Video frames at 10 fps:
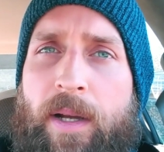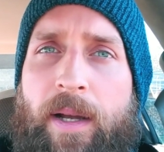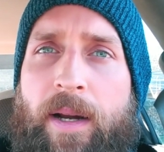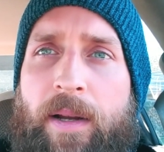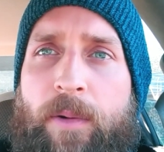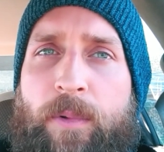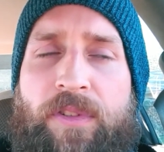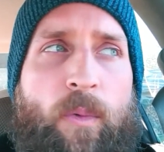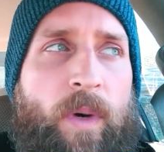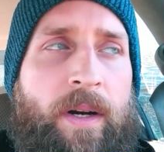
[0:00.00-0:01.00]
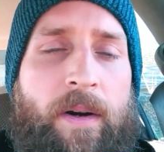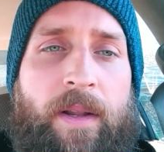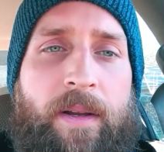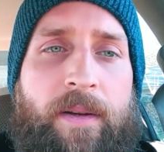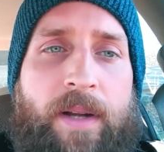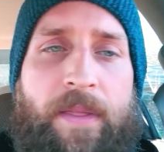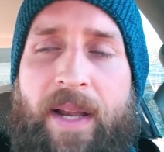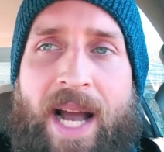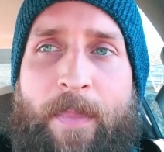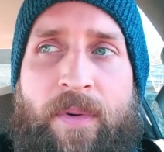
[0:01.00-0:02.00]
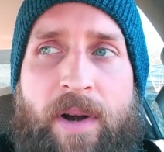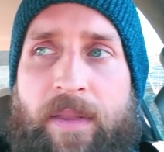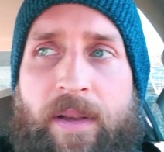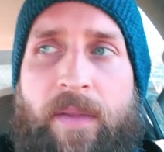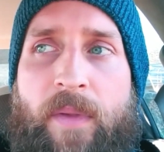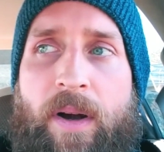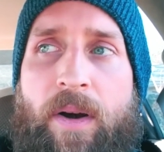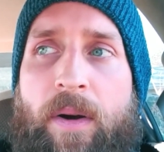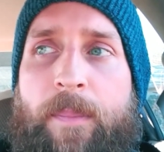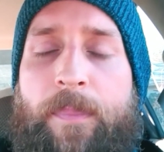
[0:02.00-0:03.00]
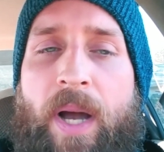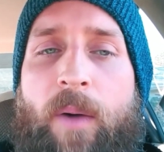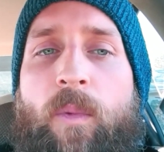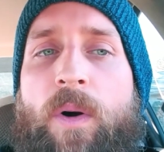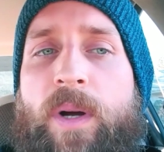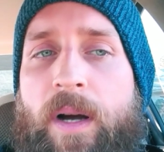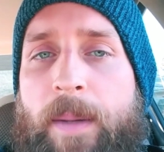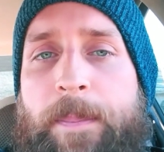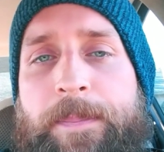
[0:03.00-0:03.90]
And it was so weird. Nothing happened right then and there. I woke up